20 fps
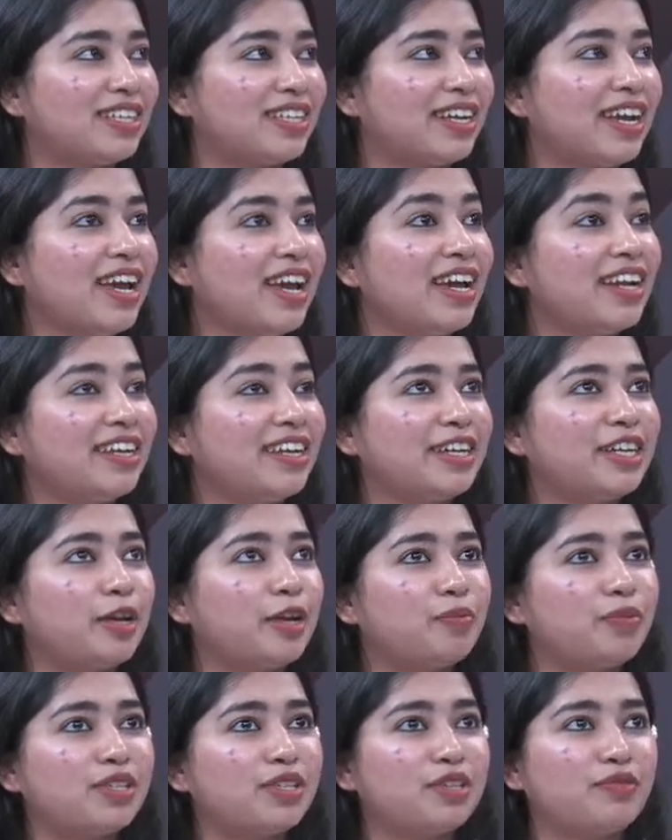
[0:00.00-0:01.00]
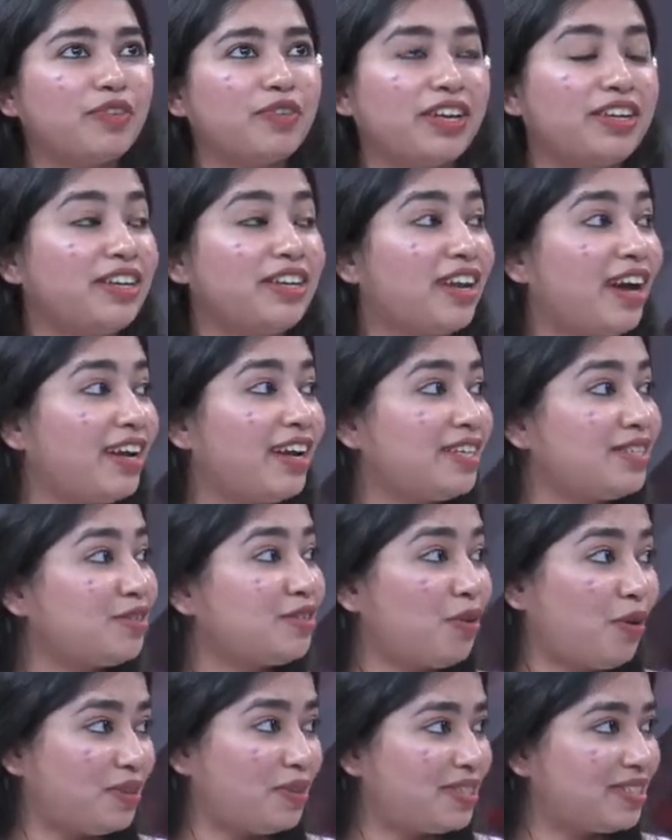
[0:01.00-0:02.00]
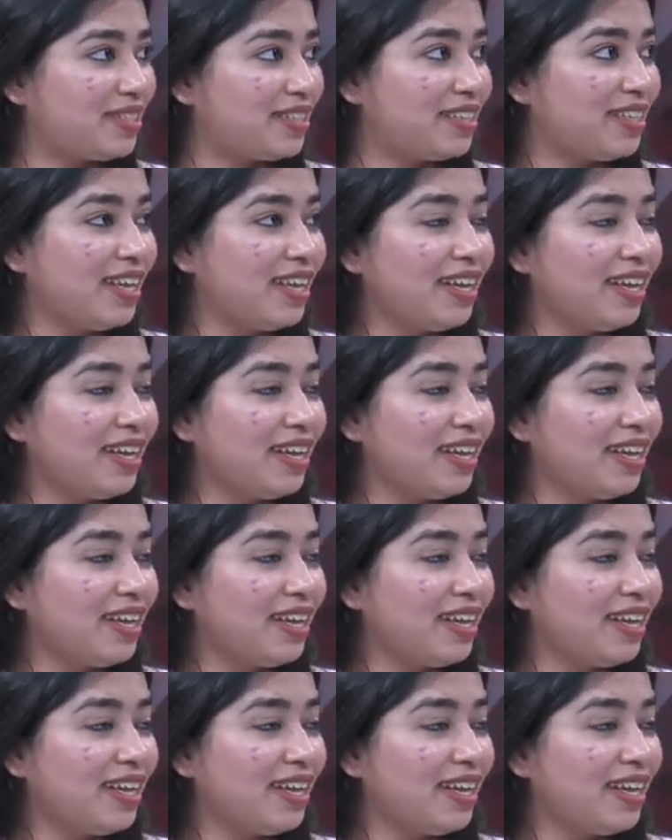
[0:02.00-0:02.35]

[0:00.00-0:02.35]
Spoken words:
like they kept us in very nice hotel,